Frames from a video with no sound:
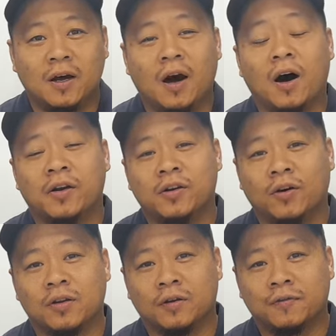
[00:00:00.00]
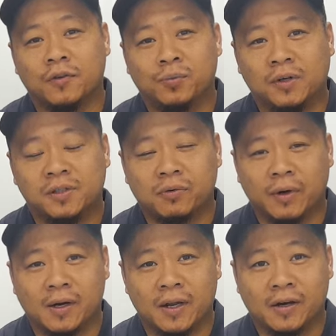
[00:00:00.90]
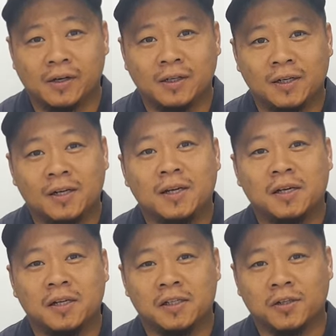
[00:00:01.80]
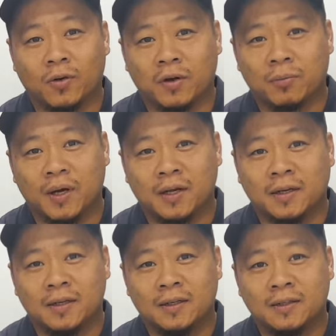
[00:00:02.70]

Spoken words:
How do you know your fuel pressure regulator is going bad?